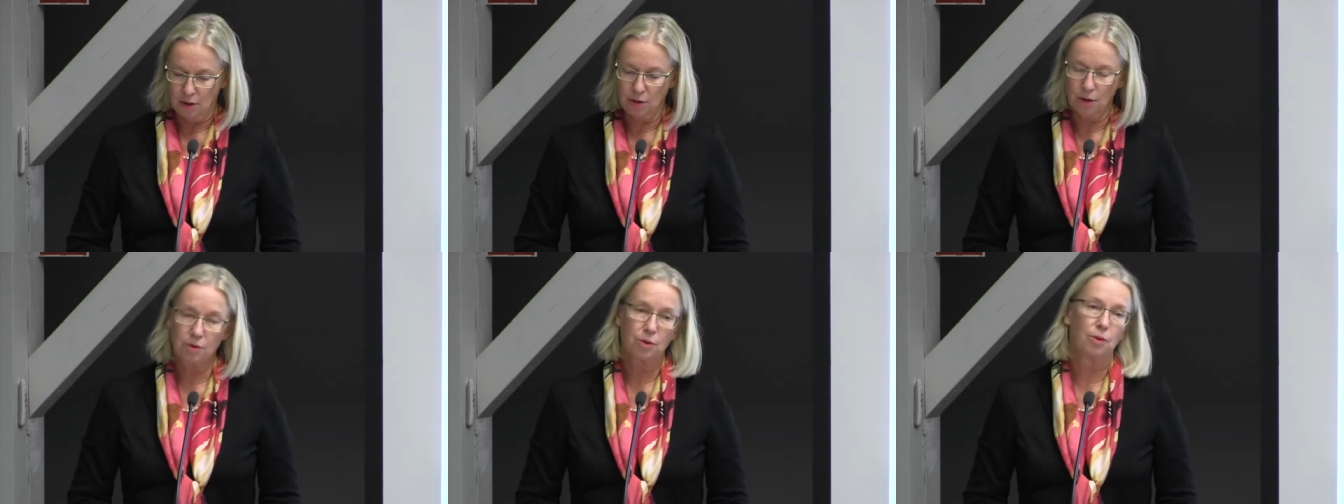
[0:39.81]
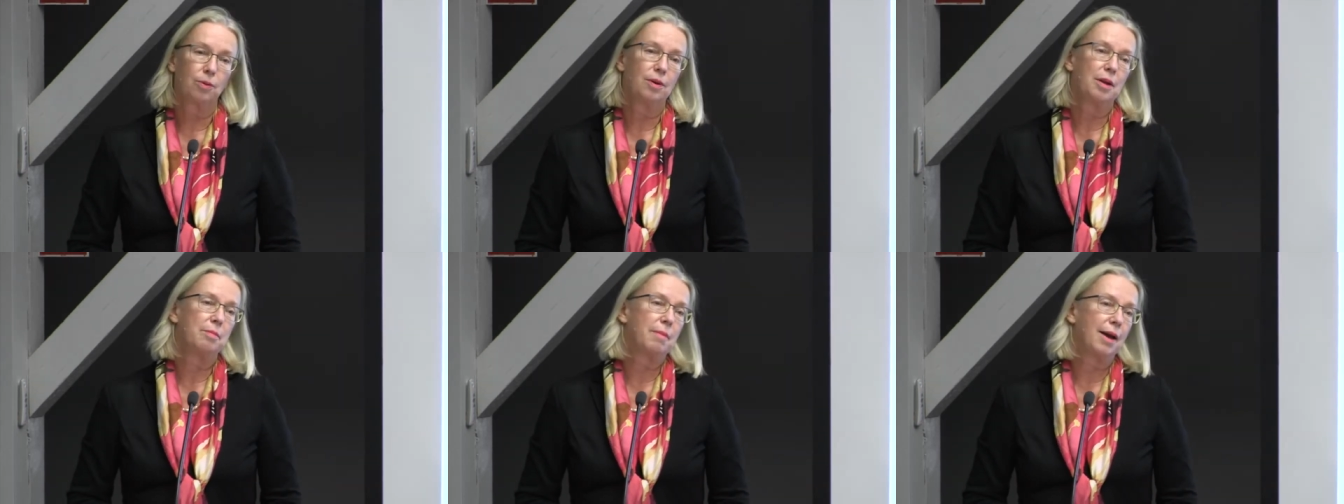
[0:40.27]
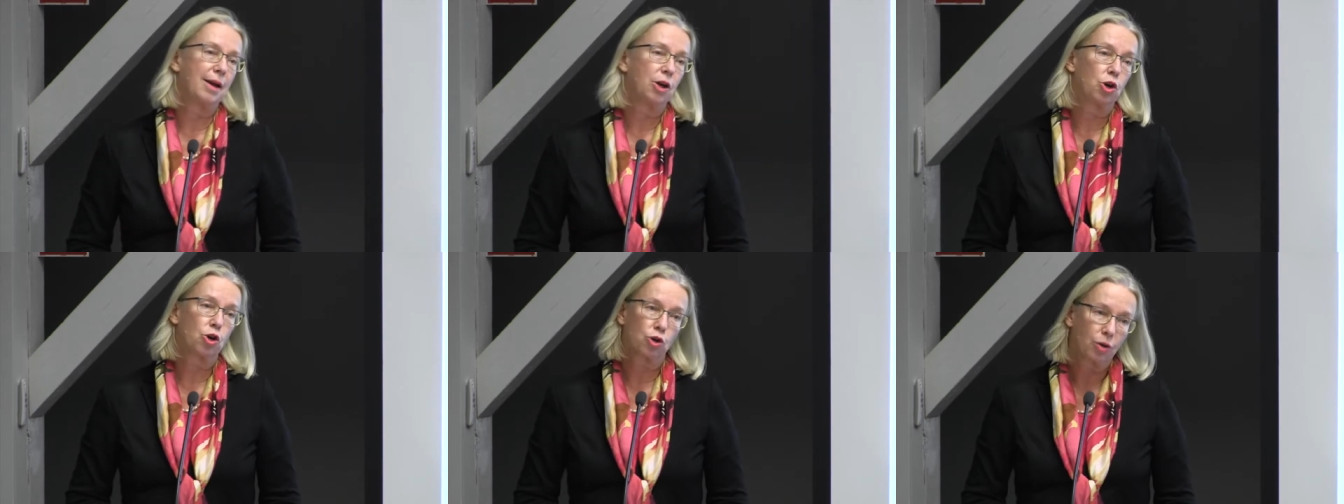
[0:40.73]
Not only
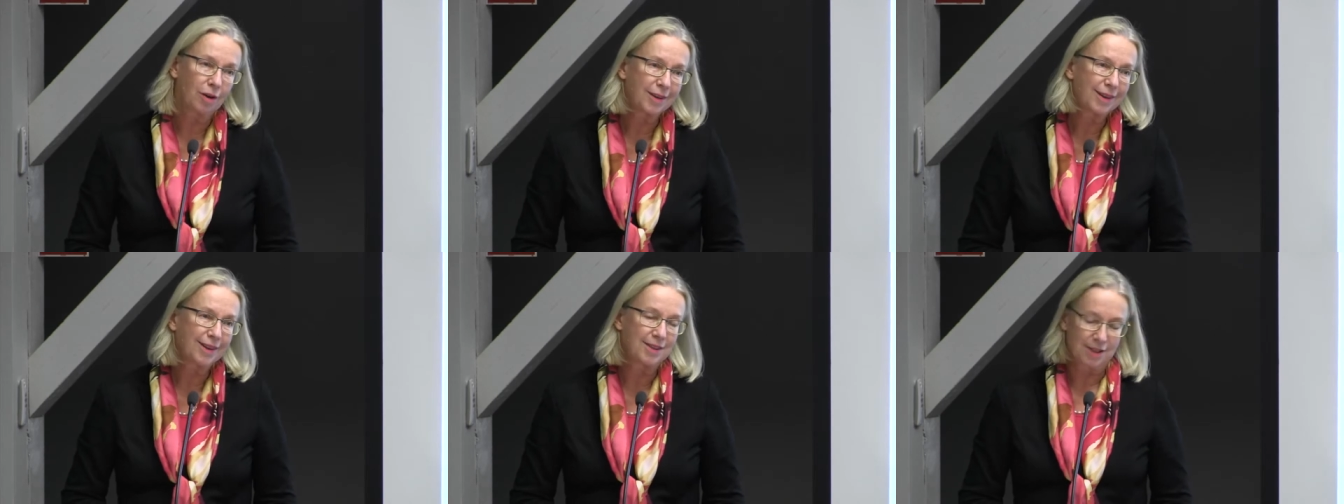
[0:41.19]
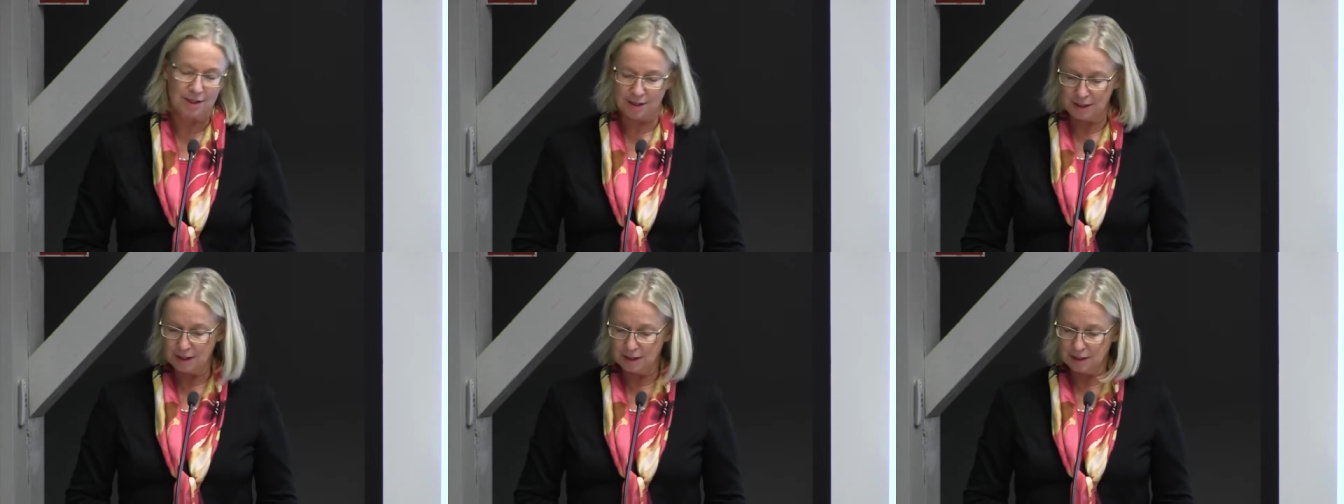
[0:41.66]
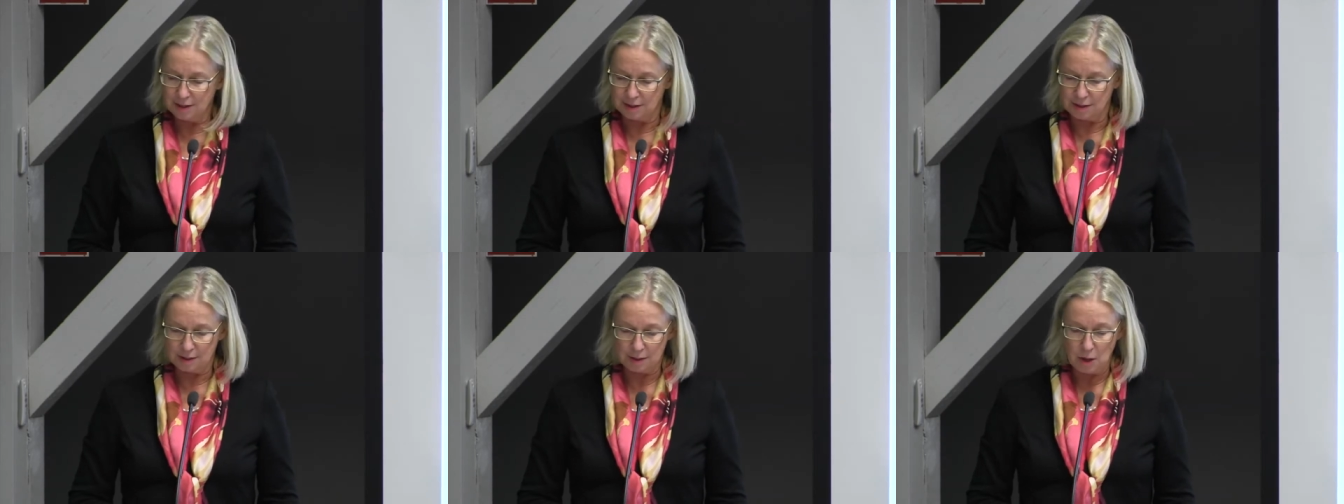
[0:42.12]
may chronic
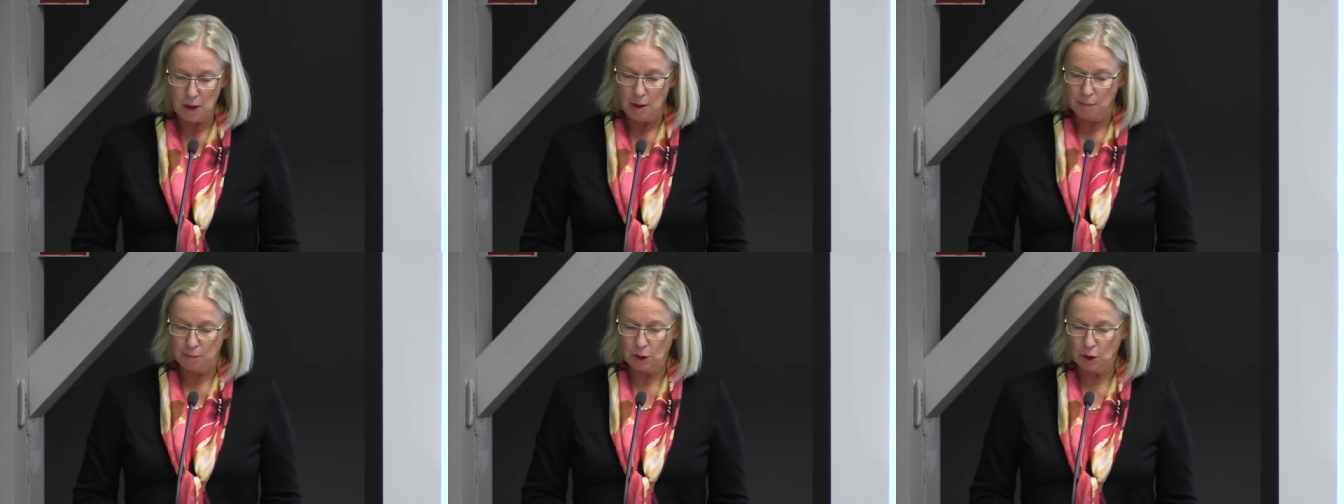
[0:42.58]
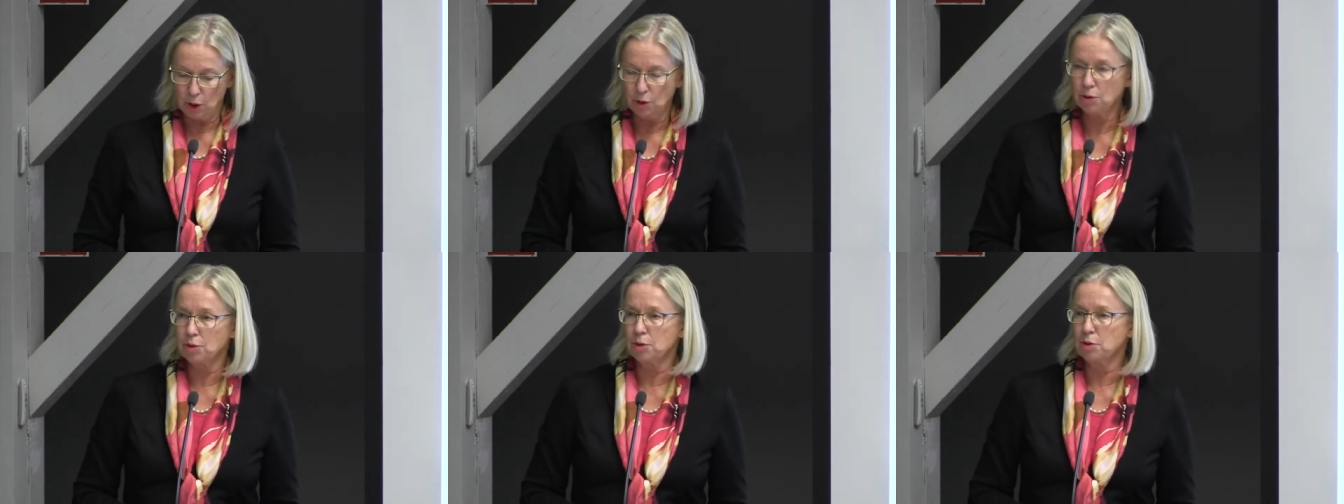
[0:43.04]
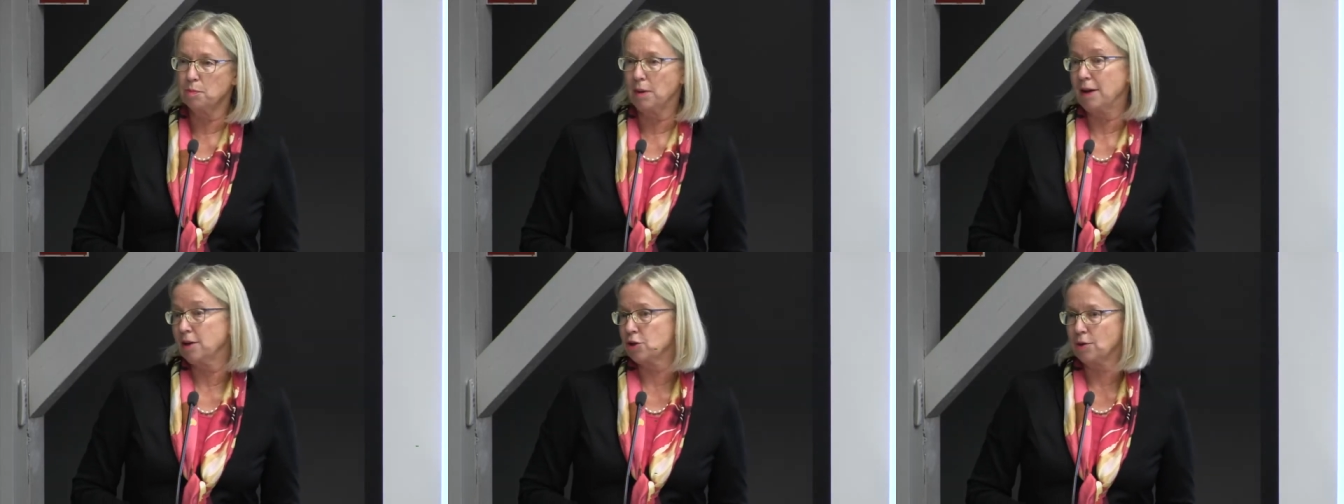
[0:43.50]
diseases be cured
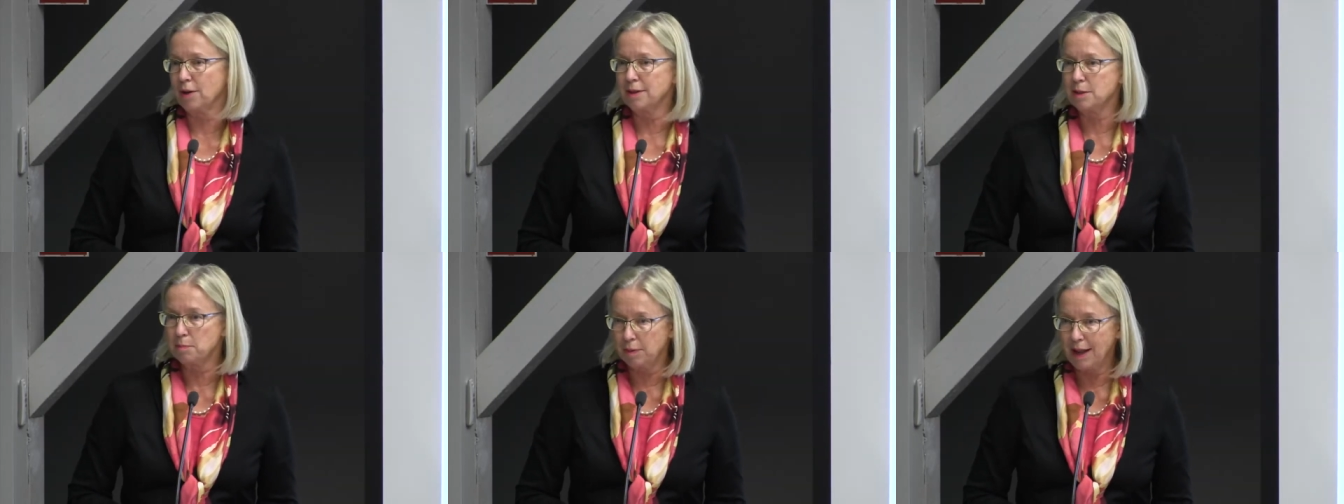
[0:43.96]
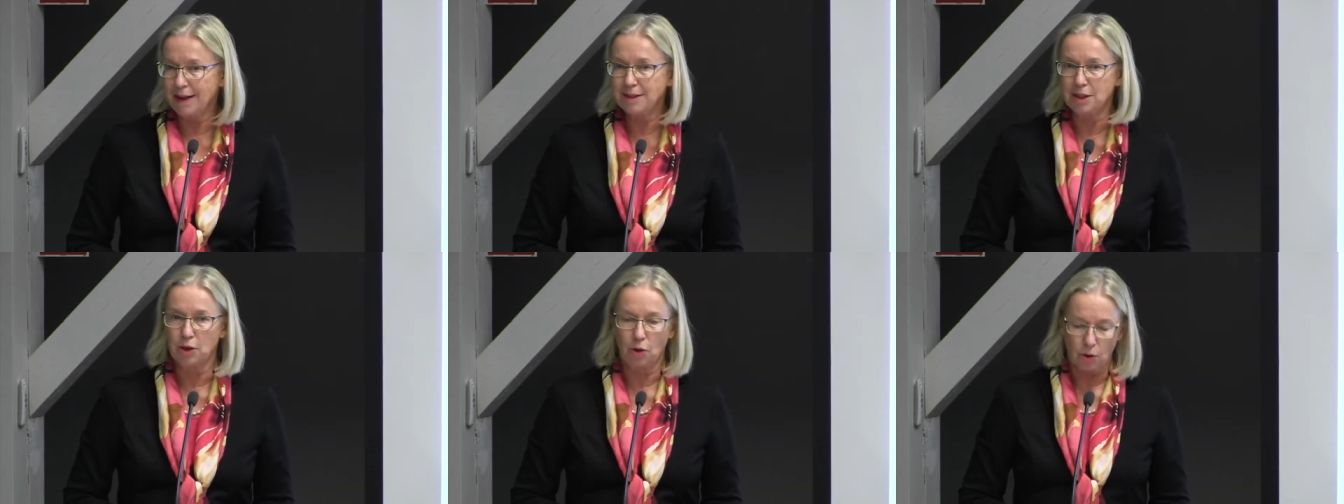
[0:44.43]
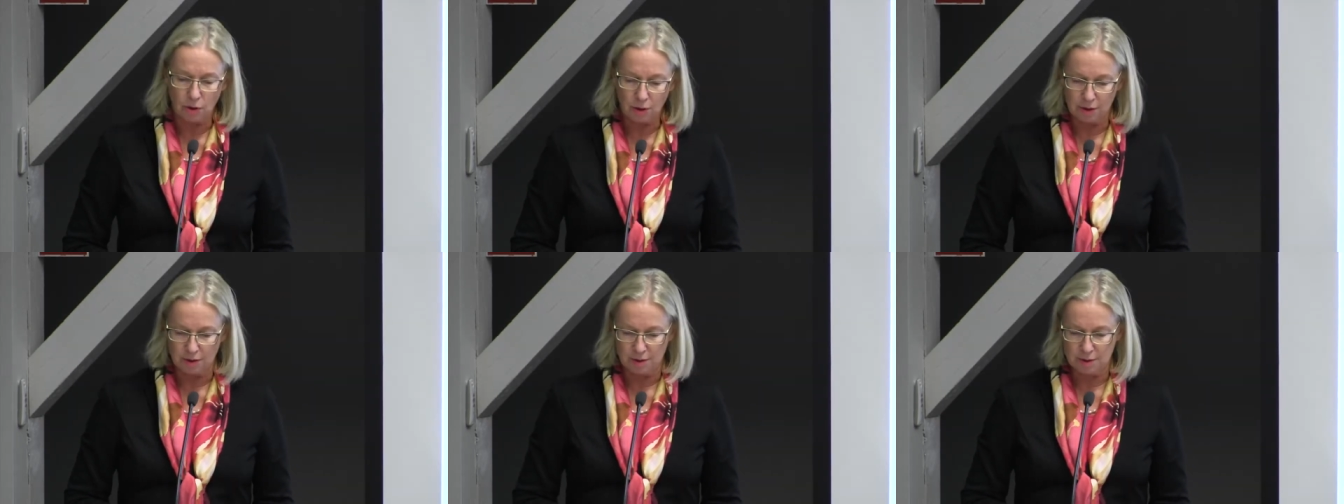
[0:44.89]
by transplanting
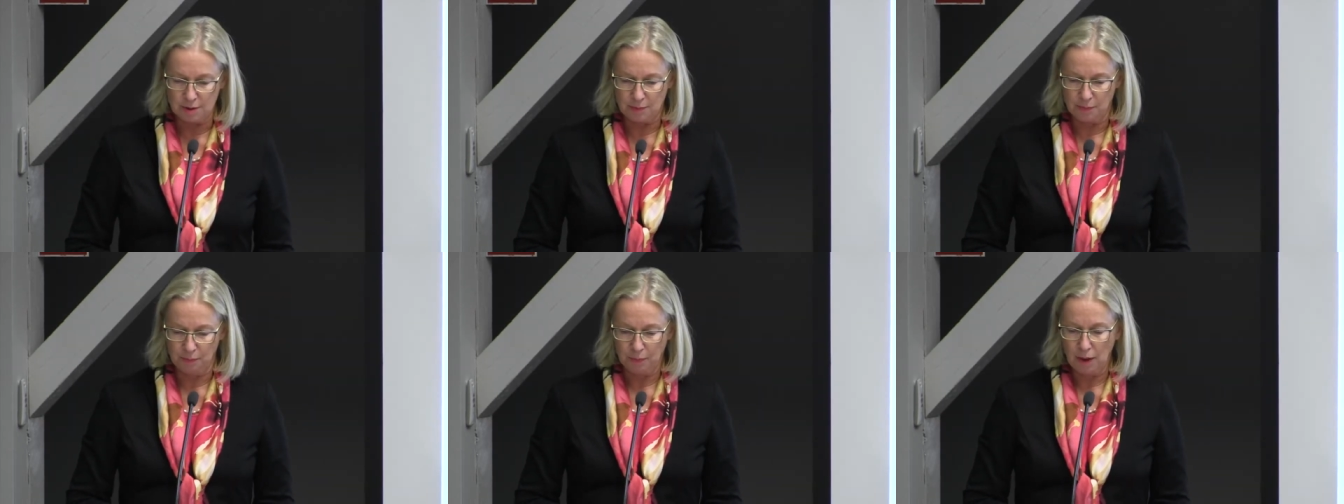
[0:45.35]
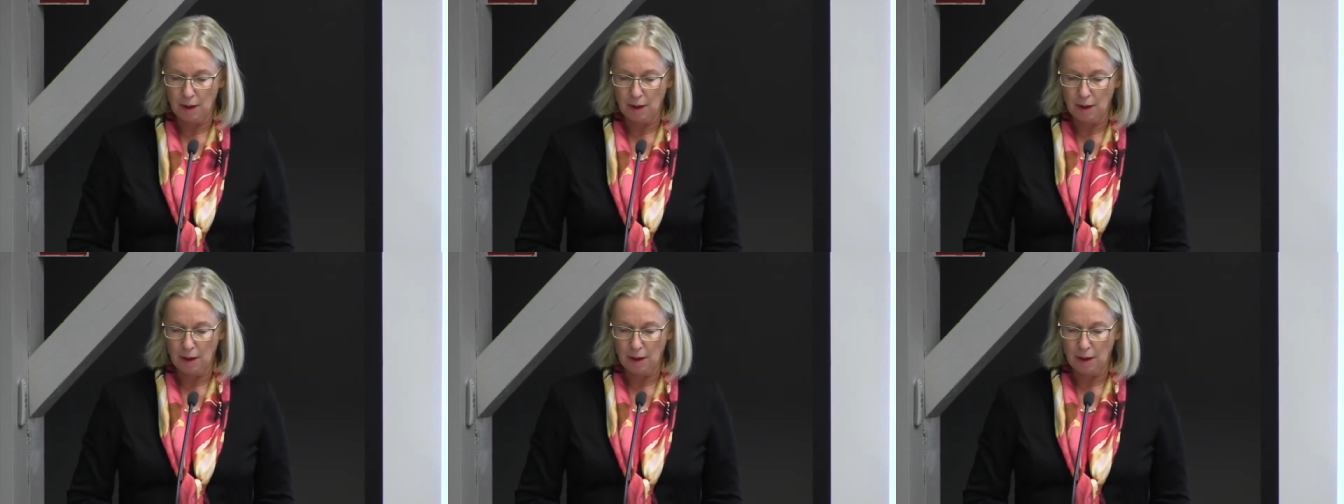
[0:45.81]
organs,